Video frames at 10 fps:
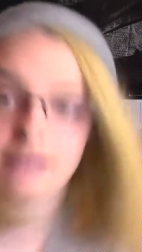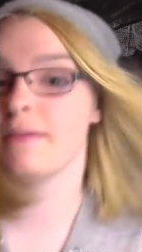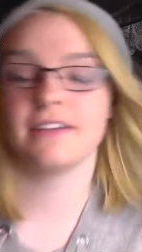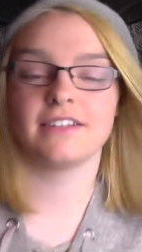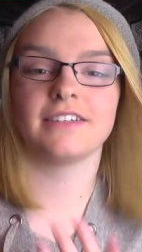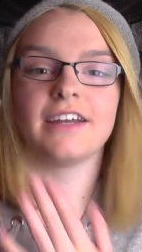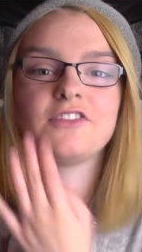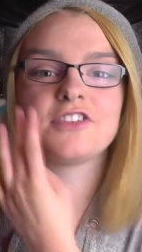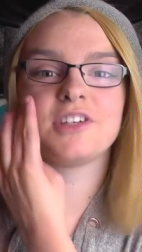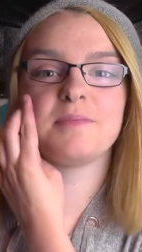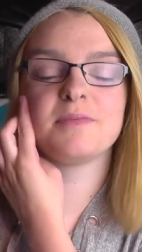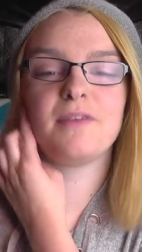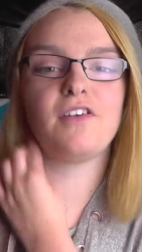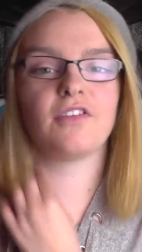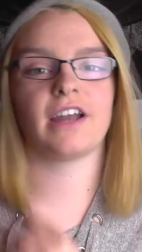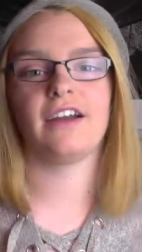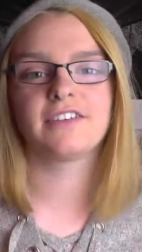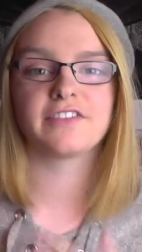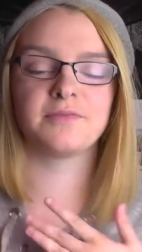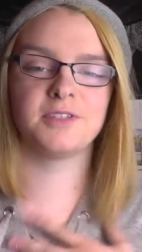I mentioned, I dressed up as my favourite
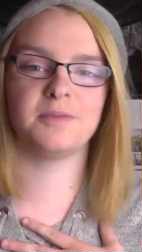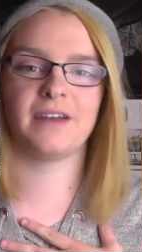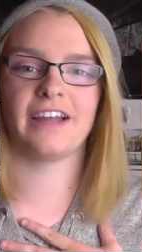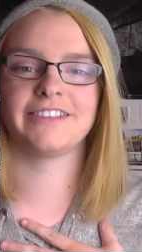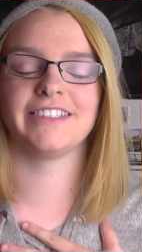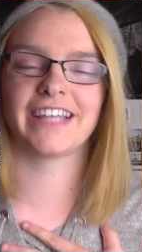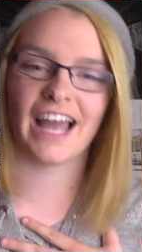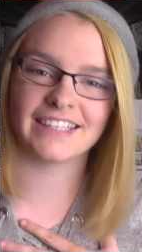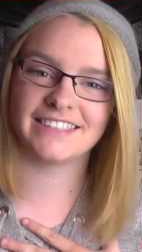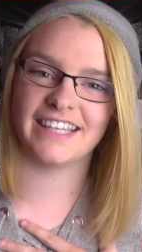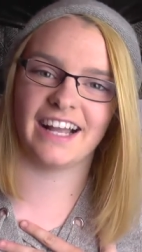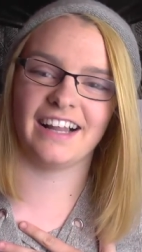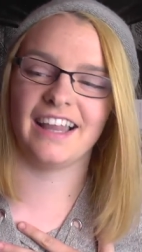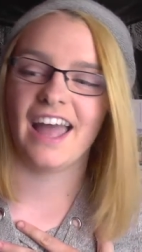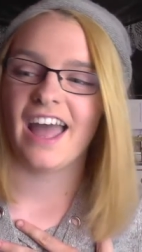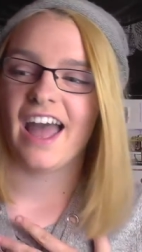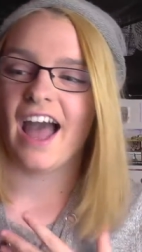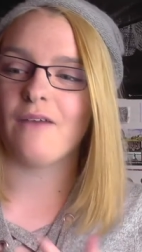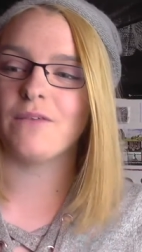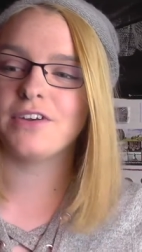character from Supernatural, Castiel,
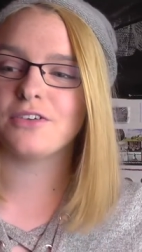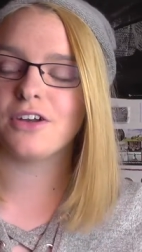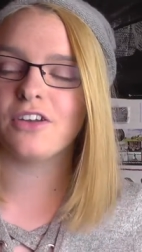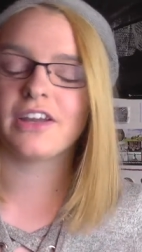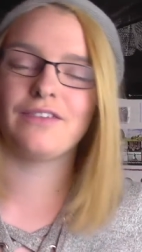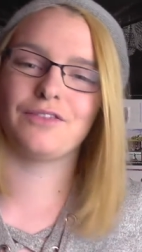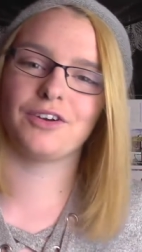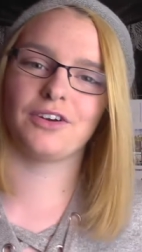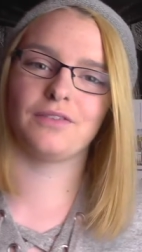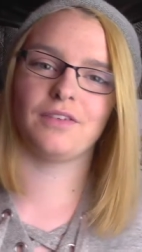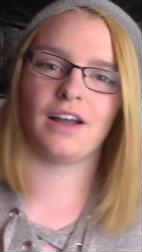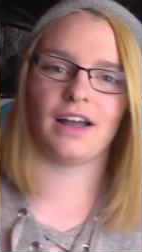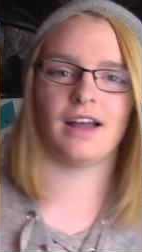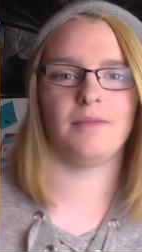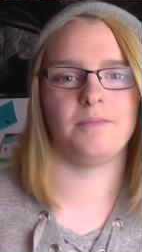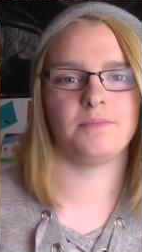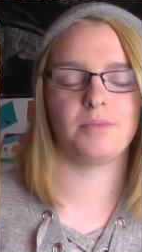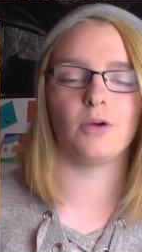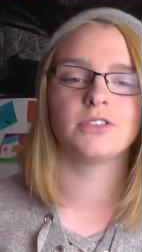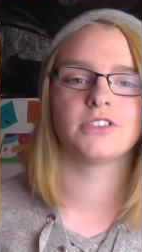and when you go looking for um,
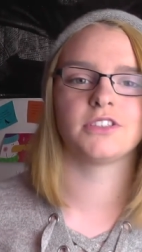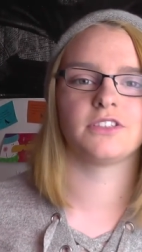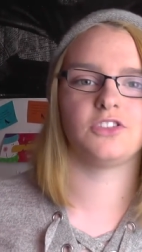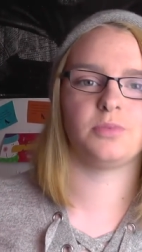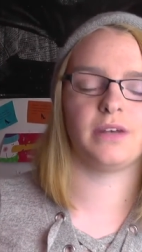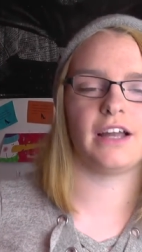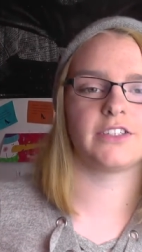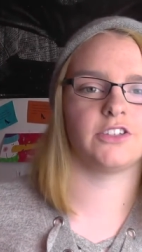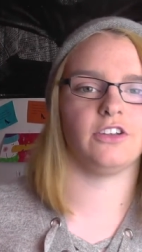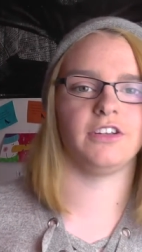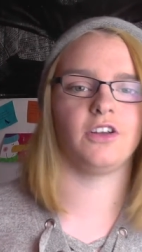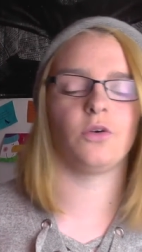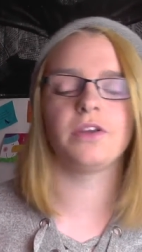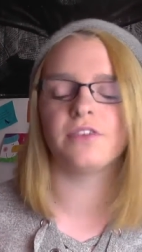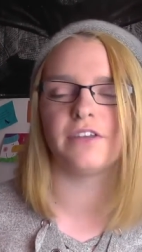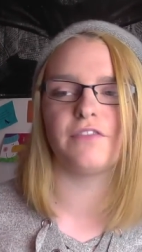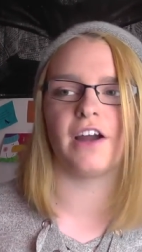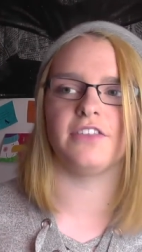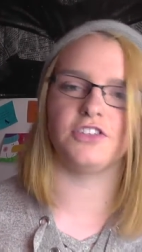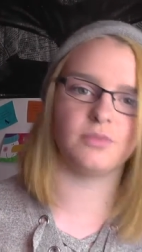posters of Supernatural, you'll only really
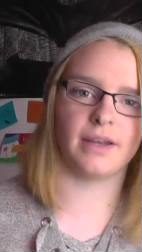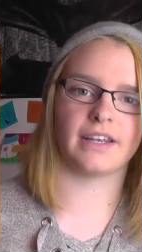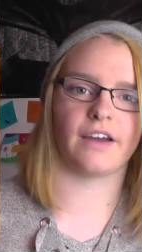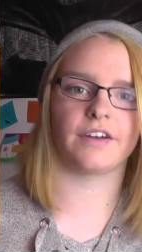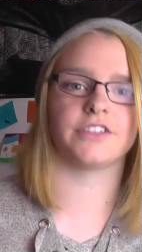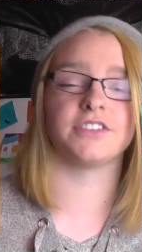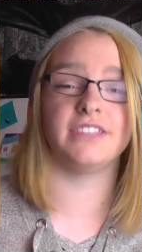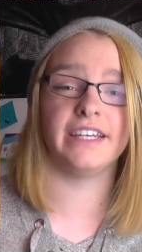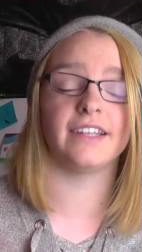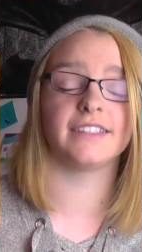find the two main characters, Dean